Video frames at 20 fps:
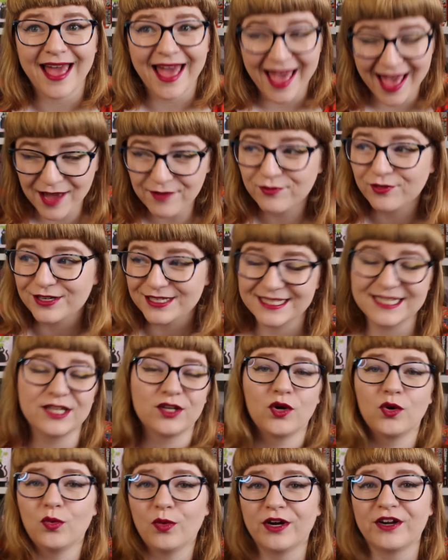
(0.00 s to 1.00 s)
every
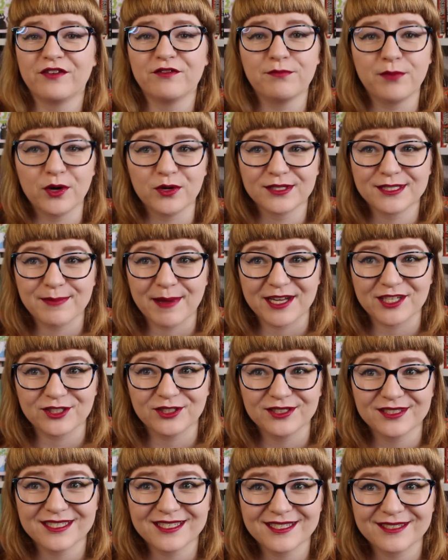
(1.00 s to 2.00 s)
single one of Bo's
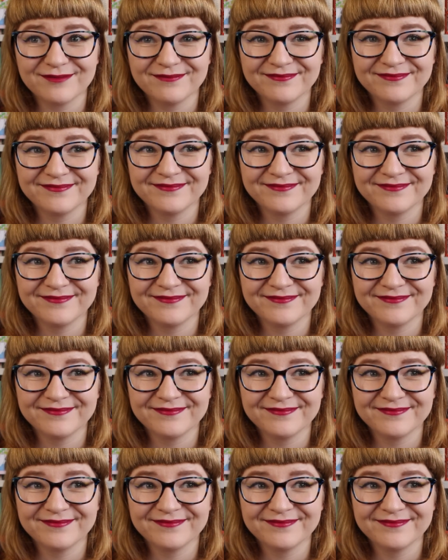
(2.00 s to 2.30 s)
specials.